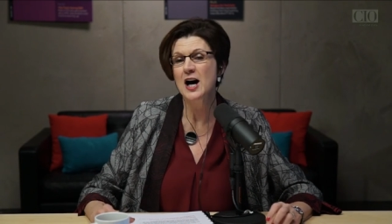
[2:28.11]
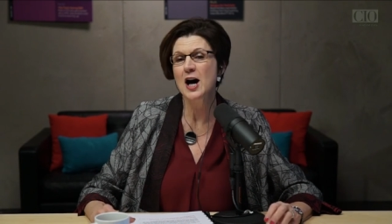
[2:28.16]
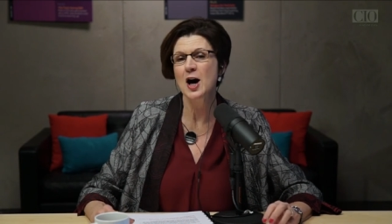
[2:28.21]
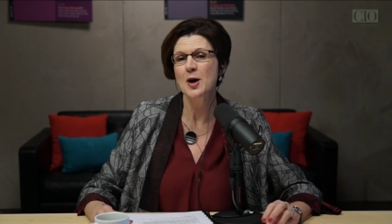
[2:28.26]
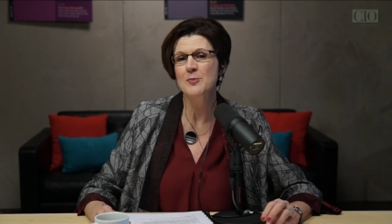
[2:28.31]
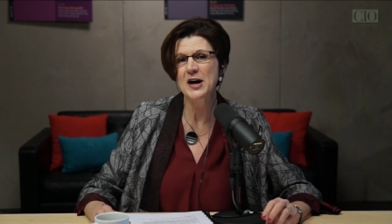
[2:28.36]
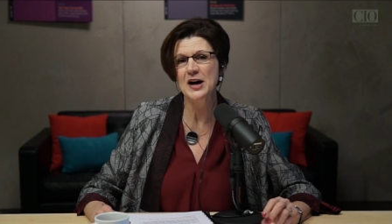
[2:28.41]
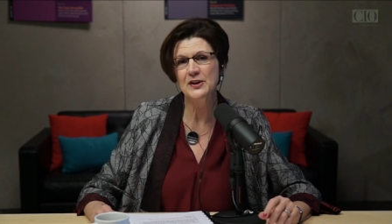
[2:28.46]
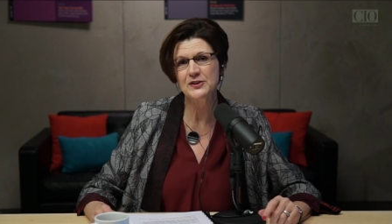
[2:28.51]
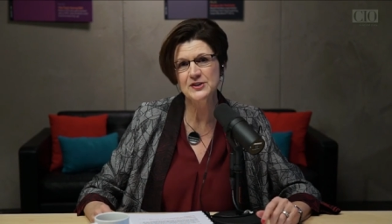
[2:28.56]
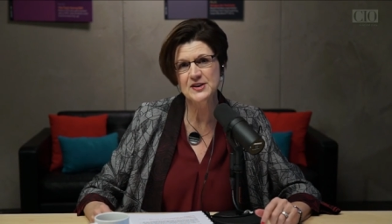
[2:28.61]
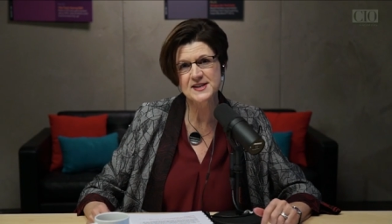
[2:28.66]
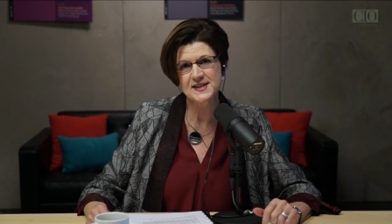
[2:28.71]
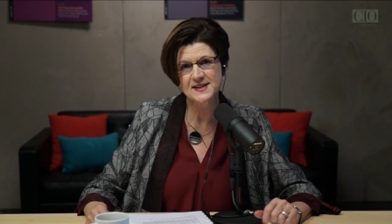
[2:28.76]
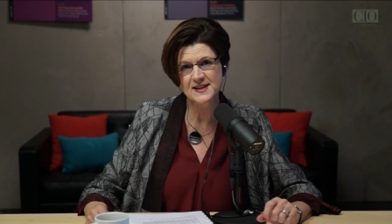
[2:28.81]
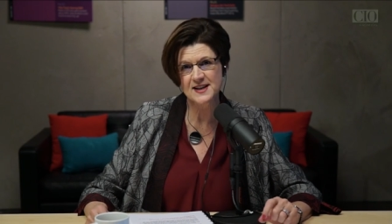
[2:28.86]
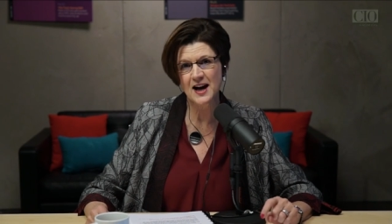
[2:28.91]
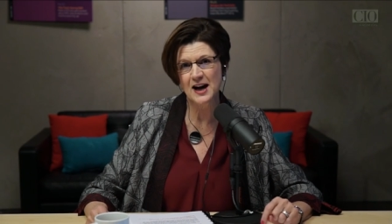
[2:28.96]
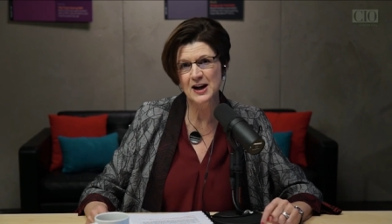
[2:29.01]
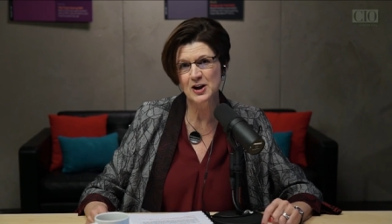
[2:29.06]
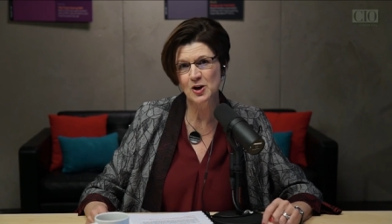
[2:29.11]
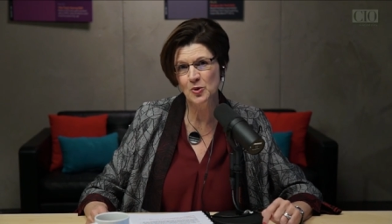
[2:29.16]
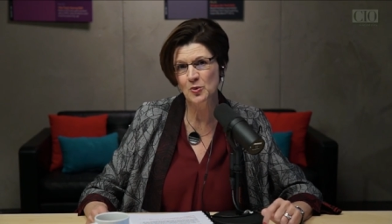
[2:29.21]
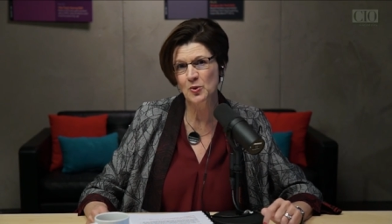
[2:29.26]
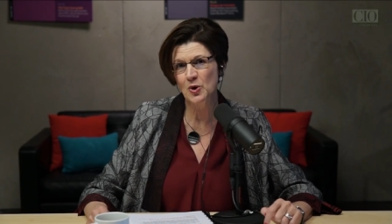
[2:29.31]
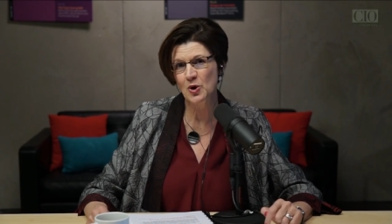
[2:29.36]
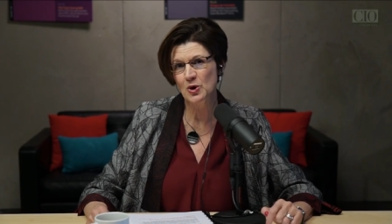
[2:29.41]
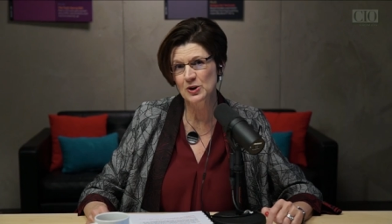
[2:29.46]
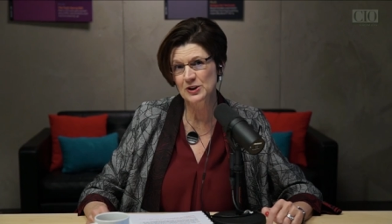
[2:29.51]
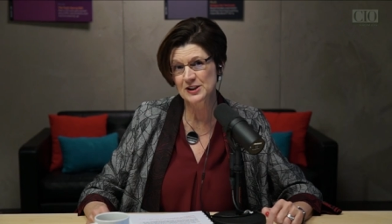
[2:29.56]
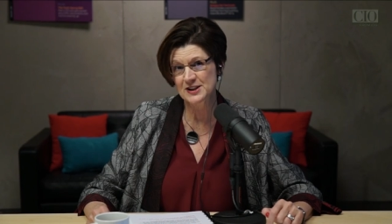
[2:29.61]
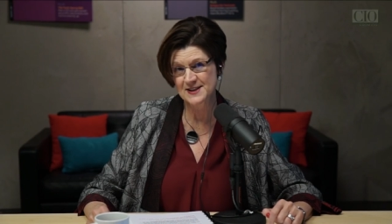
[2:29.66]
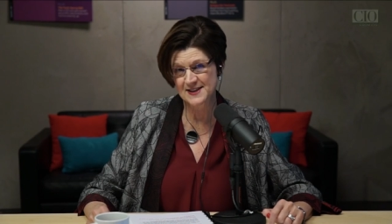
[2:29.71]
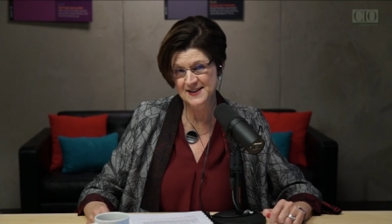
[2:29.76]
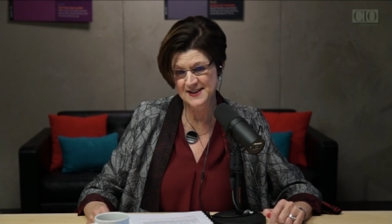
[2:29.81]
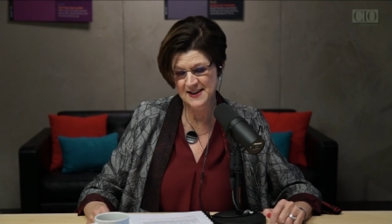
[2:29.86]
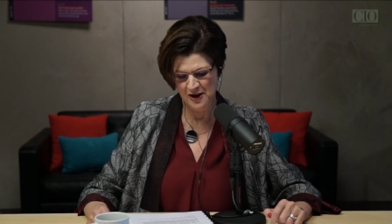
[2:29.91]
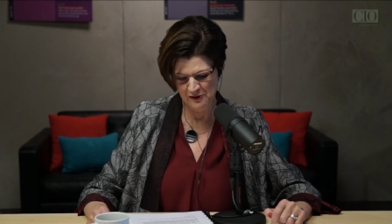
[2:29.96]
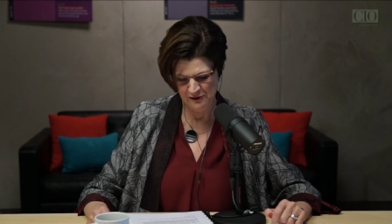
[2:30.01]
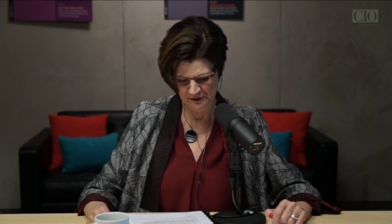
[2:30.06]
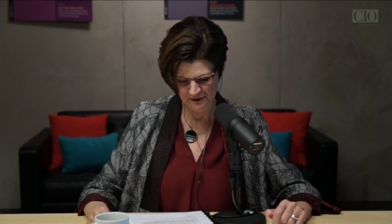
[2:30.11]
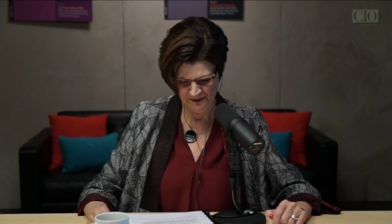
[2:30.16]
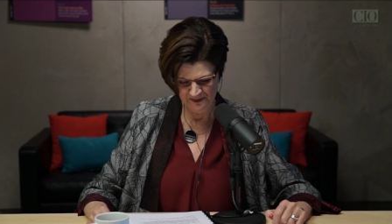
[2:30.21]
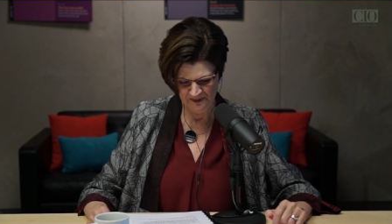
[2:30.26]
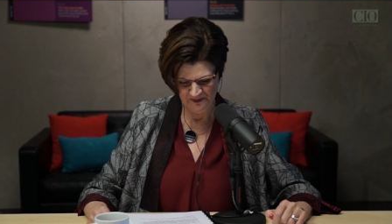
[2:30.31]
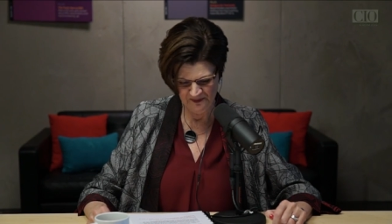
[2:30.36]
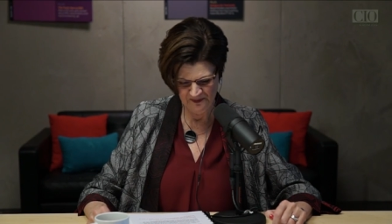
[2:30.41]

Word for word: about the CIO role itself.